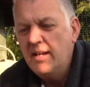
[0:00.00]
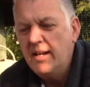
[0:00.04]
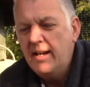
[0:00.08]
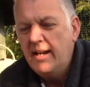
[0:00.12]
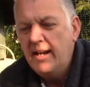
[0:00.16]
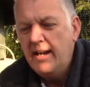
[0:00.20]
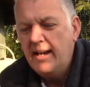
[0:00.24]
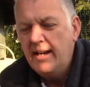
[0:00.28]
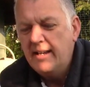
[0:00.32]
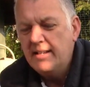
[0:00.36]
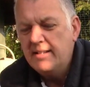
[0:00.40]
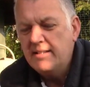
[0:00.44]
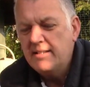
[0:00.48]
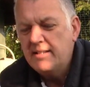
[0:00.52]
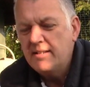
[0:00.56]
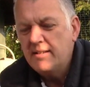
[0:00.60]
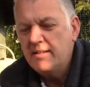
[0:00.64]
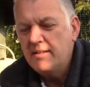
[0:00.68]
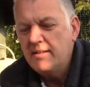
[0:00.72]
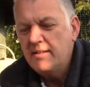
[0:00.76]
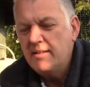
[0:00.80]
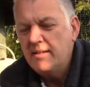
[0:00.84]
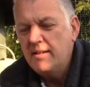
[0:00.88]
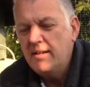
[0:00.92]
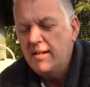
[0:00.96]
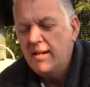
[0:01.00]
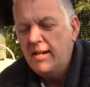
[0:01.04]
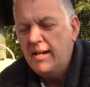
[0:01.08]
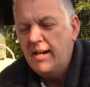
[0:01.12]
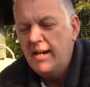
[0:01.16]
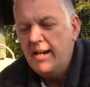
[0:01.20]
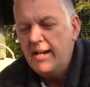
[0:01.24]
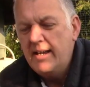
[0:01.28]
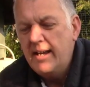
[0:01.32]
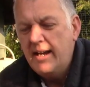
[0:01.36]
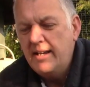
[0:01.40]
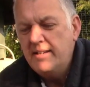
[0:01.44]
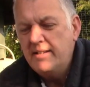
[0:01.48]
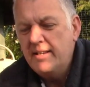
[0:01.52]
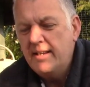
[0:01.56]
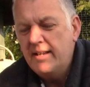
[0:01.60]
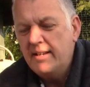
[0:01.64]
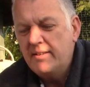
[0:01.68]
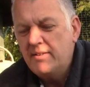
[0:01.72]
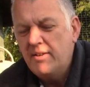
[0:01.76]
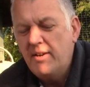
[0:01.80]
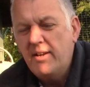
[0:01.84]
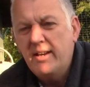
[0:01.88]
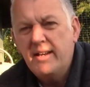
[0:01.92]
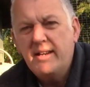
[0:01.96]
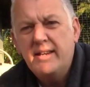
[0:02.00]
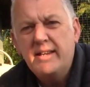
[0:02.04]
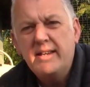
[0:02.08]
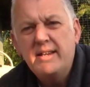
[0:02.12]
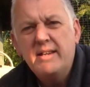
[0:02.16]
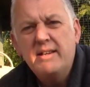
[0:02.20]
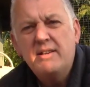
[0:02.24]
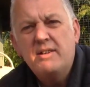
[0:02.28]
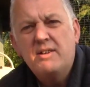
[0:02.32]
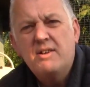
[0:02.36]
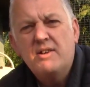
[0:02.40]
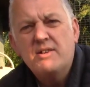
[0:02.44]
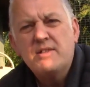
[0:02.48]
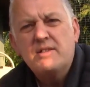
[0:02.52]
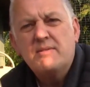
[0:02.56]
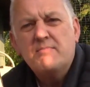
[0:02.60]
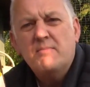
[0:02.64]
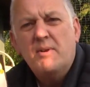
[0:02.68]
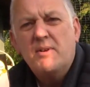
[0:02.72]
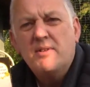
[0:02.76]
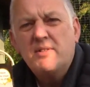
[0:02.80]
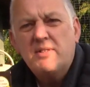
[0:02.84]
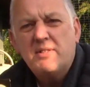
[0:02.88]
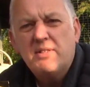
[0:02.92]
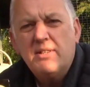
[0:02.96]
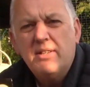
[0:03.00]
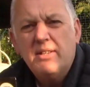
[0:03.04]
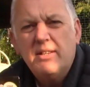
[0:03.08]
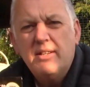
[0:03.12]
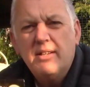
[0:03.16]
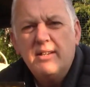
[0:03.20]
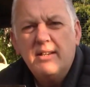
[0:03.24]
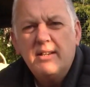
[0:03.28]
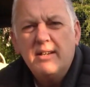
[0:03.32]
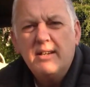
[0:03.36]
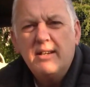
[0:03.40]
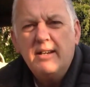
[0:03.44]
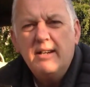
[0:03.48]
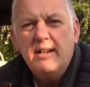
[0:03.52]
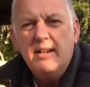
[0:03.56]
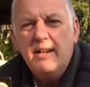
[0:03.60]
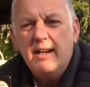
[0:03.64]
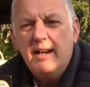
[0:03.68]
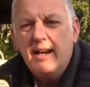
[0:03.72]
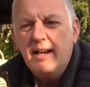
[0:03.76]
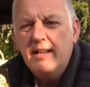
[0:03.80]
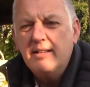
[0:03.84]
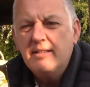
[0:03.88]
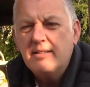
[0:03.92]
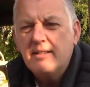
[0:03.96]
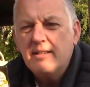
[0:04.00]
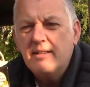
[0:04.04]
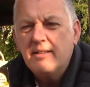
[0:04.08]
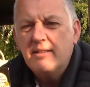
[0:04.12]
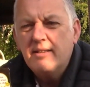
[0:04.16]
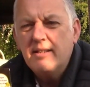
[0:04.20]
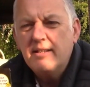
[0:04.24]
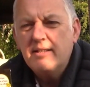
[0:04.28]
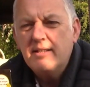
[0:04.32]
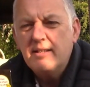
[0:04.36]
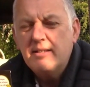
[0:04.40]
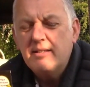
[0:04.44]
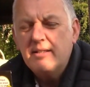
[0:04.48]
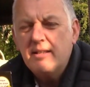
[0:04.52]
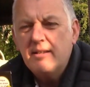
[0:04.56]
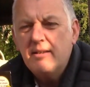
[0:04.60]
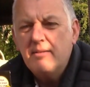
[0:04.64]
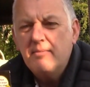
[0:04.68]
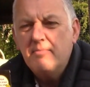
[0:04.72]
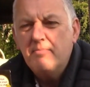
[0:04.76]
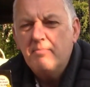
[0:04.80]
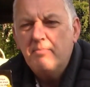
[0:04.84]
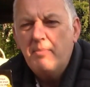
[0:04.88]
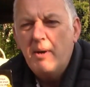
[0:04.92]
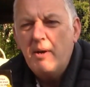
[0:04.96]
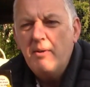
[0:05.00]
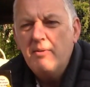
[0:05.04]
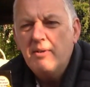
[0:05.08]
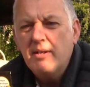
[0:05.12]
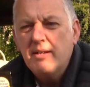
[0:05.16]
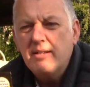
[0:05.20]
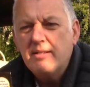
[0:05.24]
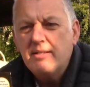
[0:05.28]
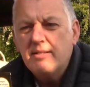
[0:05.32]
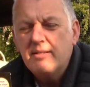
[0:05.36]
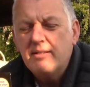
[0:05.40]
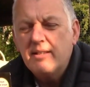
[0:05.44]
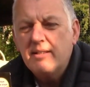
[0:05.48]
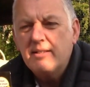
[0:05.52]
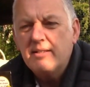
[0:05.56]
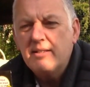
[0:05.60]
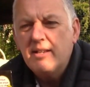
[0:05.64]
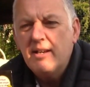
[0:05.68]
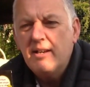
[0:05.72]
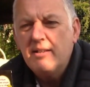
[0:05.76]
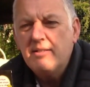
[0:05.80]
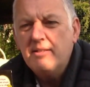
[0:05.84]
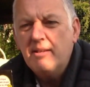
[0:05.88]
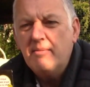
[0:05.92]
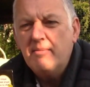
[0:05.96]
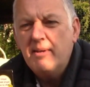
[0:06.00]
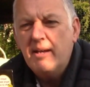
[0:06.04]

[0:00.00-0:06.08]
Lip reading: And I hadn't got any Cosmos, and this is bonus that turned up now.